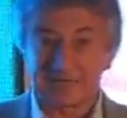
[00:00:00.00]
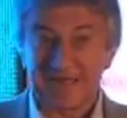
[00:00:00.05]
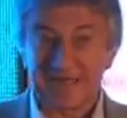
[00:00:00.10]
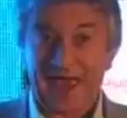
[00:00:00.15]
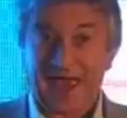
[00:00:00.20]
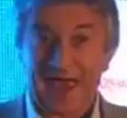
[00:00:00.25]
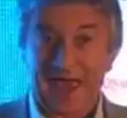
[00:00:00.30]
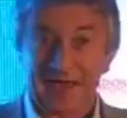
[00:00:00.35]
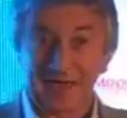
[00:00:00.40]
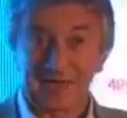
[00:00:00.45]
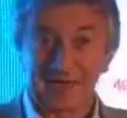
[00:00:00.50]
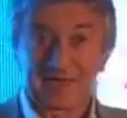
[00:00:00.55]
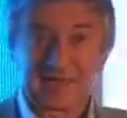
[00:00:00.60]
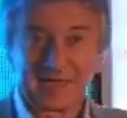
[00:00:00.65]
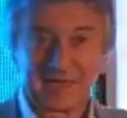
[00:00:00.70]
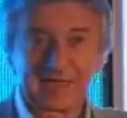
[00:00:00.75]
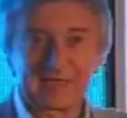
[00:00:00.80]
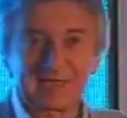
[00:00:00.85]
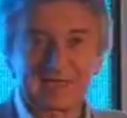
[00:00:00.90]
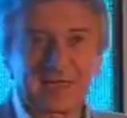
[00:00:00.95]
tag
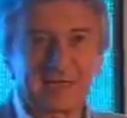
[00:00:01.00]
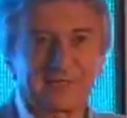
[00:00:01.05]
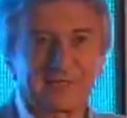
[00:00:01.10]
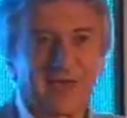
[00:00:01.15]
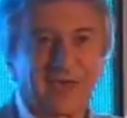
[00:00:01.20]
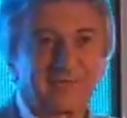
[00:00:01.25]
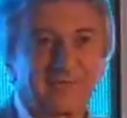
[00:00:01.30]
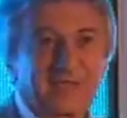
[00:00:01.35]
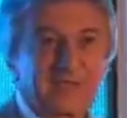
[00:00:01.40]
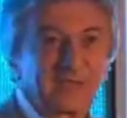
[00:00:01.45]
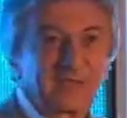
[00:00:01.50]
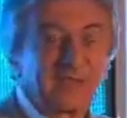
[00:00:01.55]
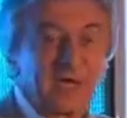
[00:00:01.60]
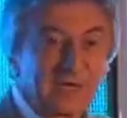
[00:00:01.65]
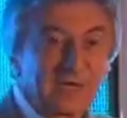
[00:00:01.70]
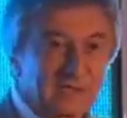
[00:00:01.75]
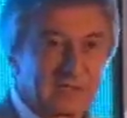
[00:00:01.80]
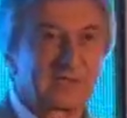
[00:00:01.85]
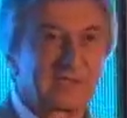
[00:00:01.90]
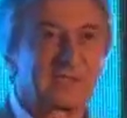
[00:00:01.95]
instead of having
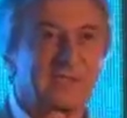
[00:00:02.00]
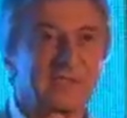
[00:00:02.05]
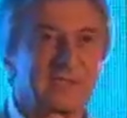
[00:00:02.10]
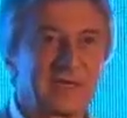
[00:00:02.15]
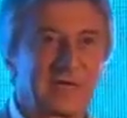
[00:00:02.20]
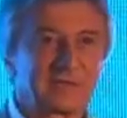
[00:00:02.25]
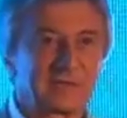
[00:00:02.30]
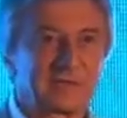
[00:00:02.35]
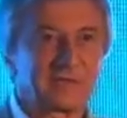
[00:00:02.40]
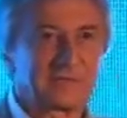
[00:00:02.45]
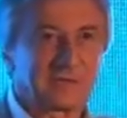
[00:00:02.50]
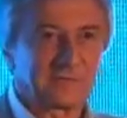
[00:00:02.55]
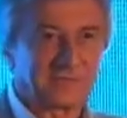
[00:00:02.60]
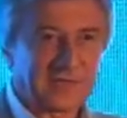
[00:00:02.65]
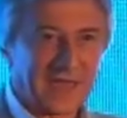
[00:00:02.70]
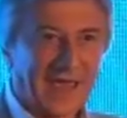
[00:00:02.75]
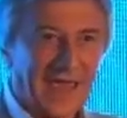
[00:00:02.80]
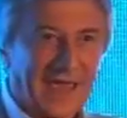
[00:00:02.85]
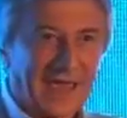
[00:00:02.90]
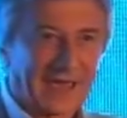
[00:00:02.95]
dozens and dozens of
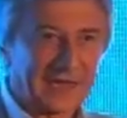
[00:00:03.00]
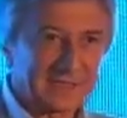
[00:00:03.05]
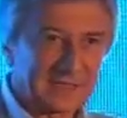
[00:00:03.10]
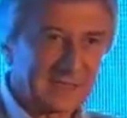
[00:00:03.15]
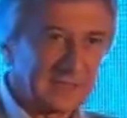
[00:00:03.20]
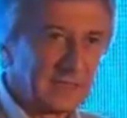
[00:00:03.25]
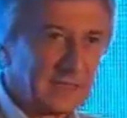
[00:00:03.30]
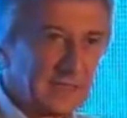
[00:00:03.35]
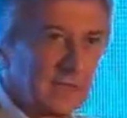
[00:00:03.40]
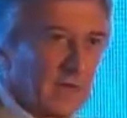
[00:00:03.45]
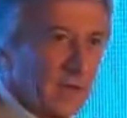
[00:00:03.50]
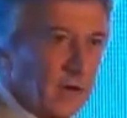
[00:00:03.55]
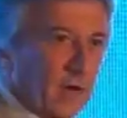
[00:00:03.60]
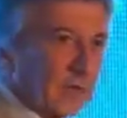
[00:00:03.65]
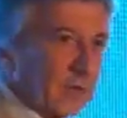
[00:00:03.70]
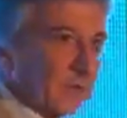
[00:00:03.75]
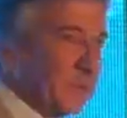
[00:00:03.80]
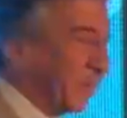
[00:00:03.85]
tags on a